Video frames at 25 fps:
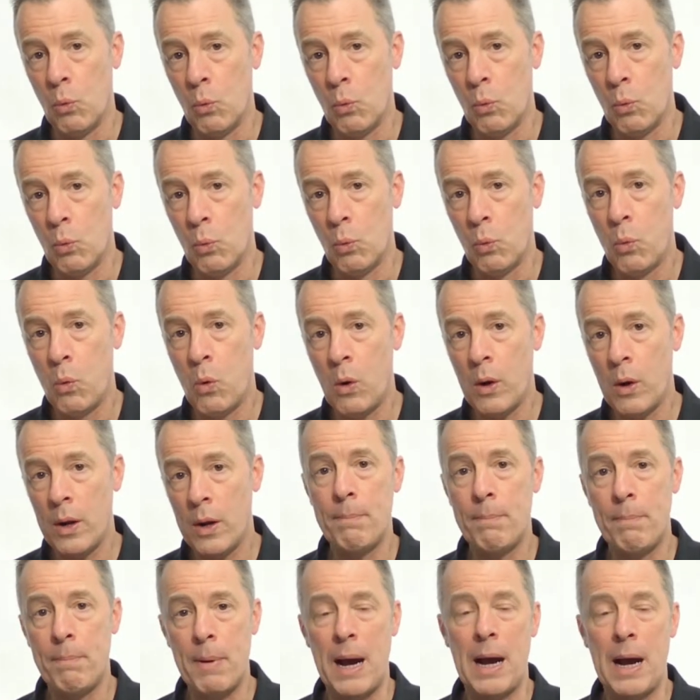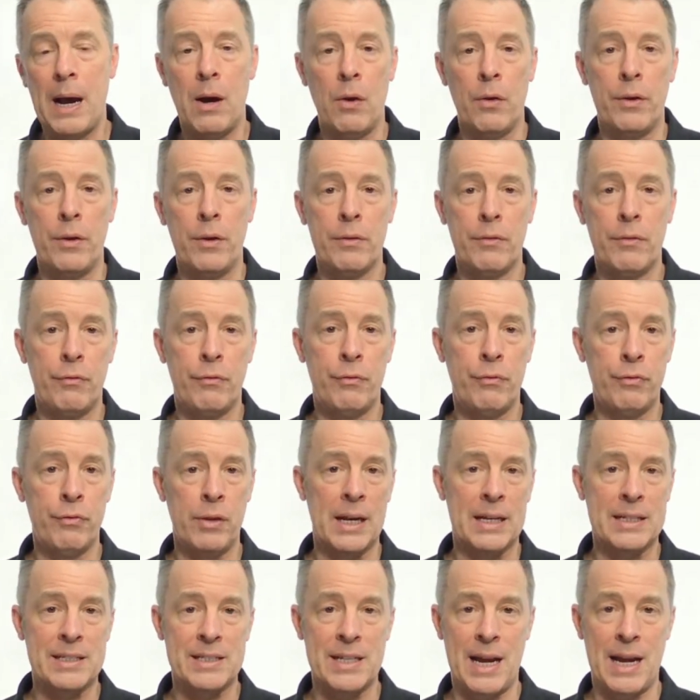what about
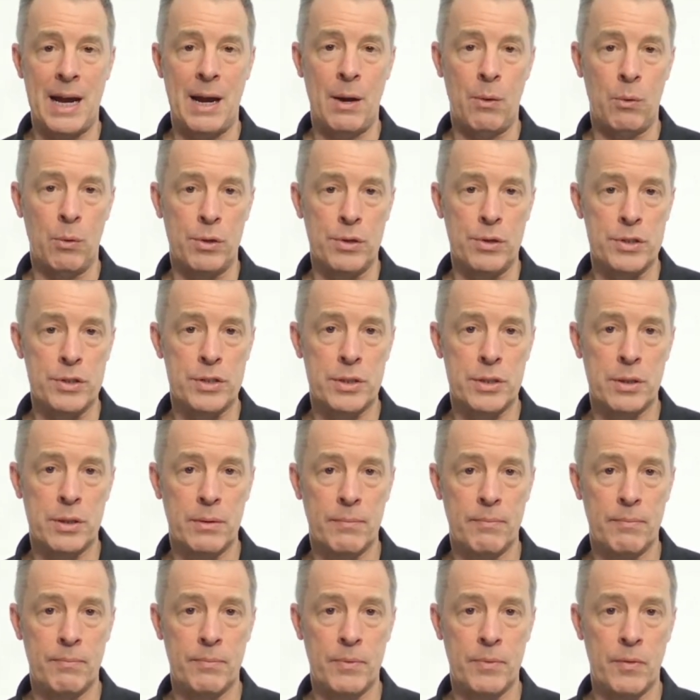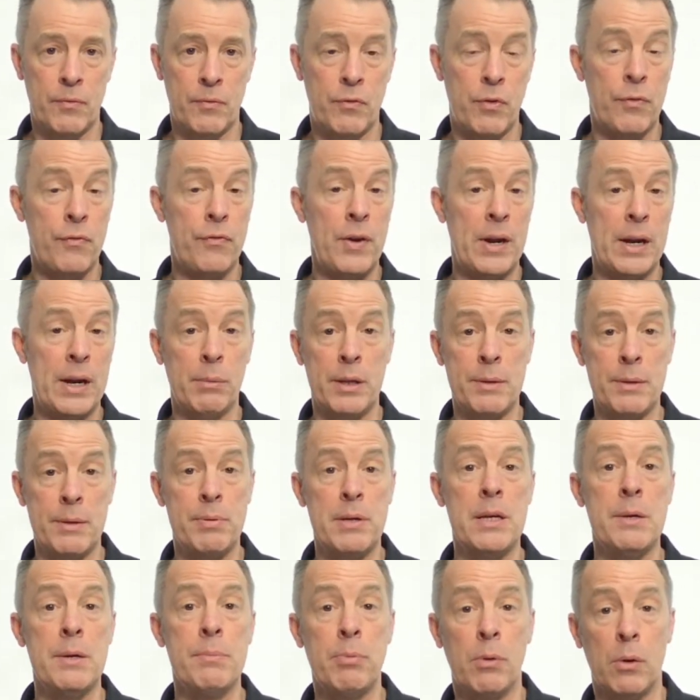flex hours for family
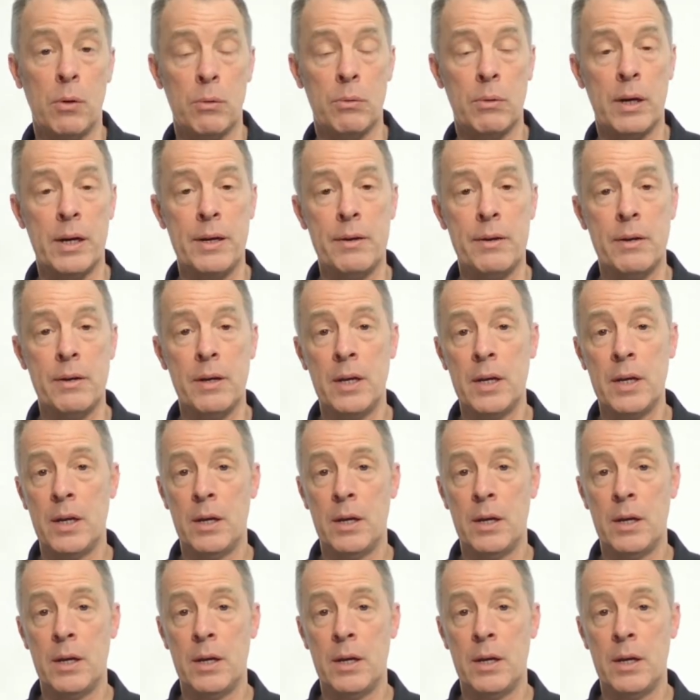people, right?